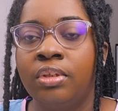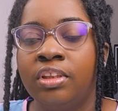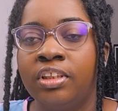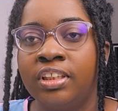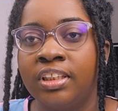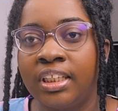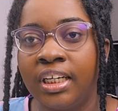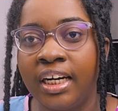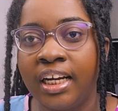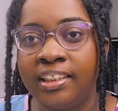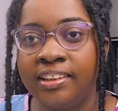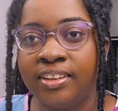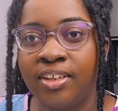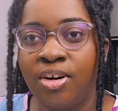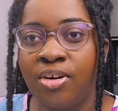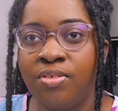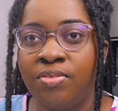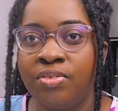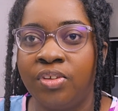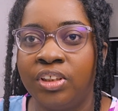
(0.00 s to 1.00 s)
So that's
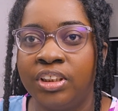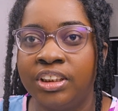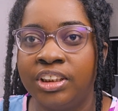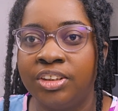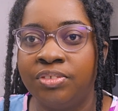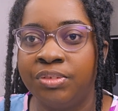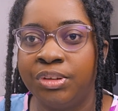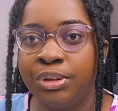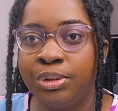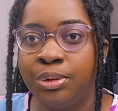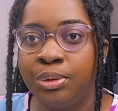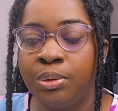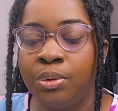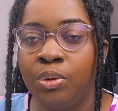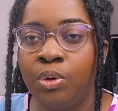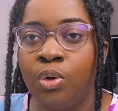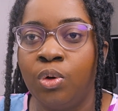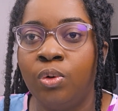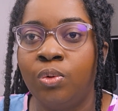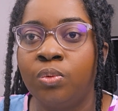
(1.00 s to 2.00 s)
all for this video.
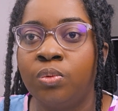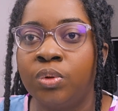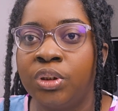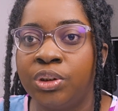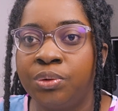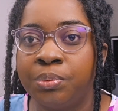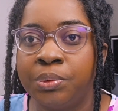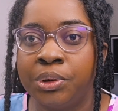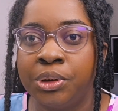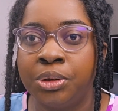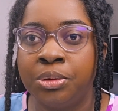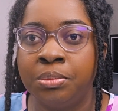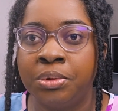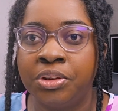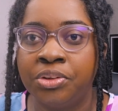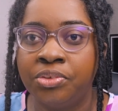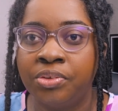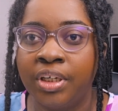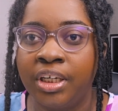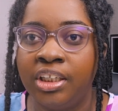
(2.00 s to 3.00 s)
Which will you be
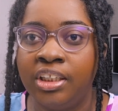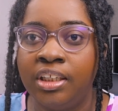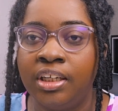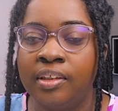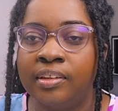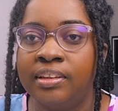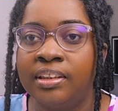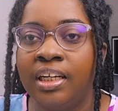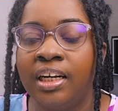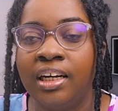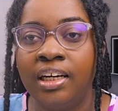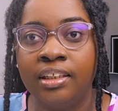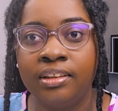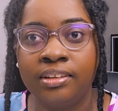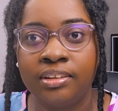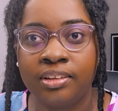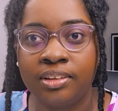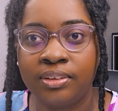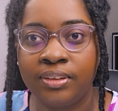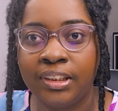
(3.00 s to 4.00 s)
trying out? Let
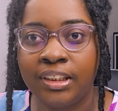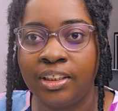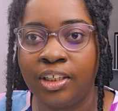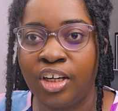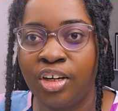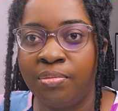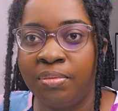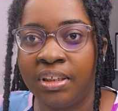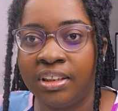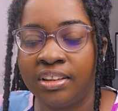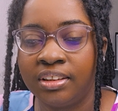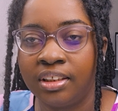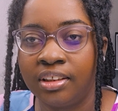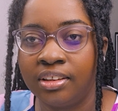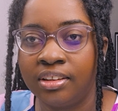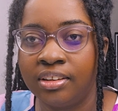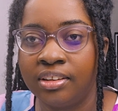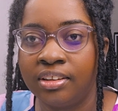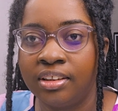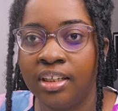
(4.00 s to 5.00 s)
us know in the comment
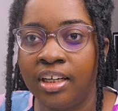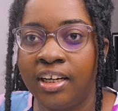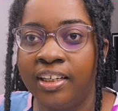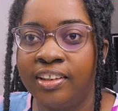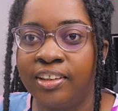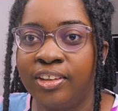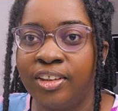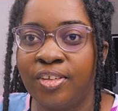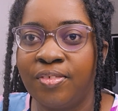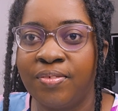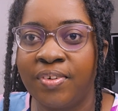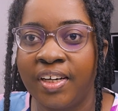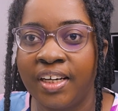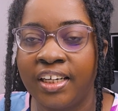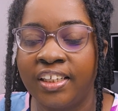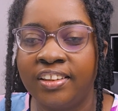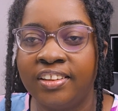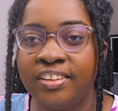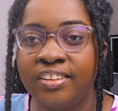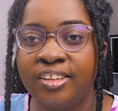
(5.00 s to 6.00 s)
section, and do not
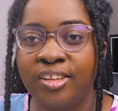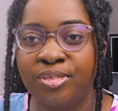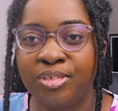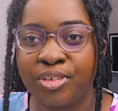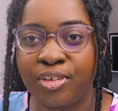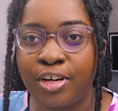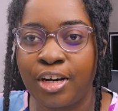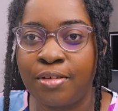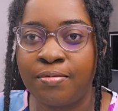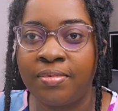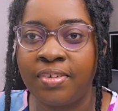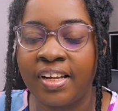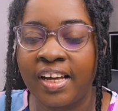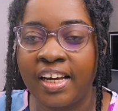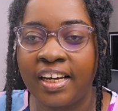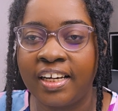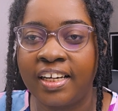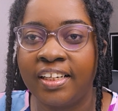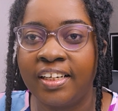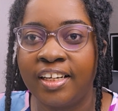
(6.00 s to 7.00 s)
forget to subscribe,
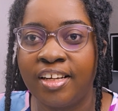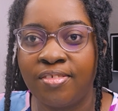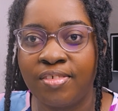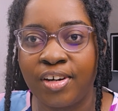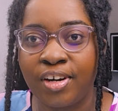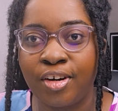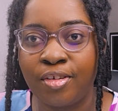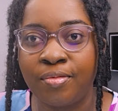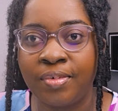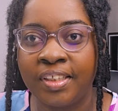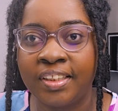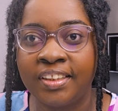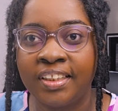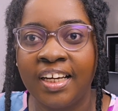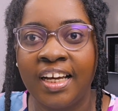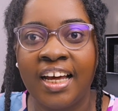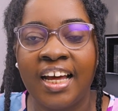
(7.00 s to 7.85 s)
like, and leave a comment.